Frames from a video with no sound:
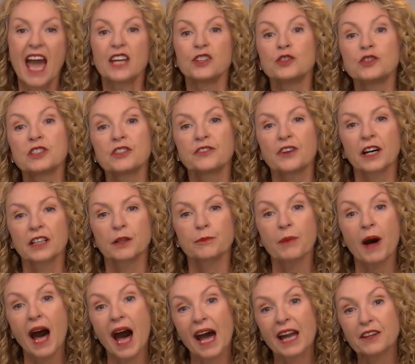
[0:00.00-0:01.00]
and you develop
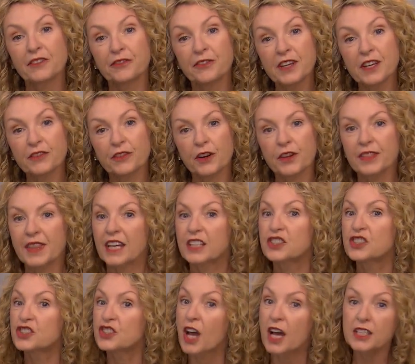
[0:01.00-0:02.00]
a high fever
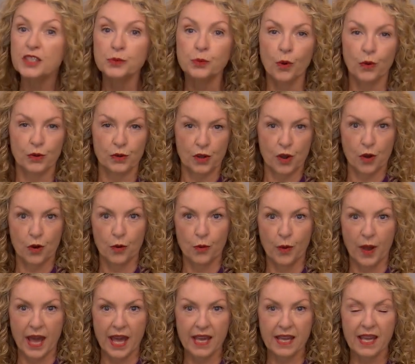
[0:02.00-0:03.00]
that just won't go
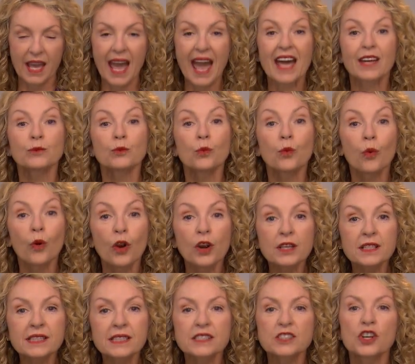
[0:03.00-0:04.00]
away, and
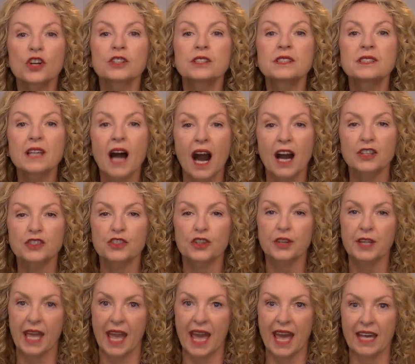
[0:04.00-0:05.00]
worse, your doctor
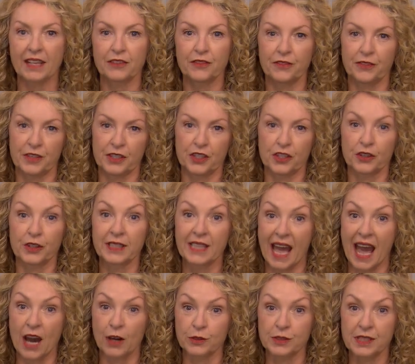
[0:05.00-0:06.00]
can't figure it
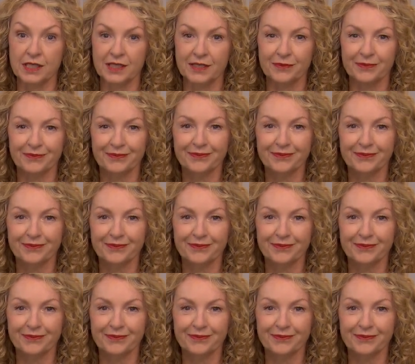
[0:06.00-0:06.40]
out.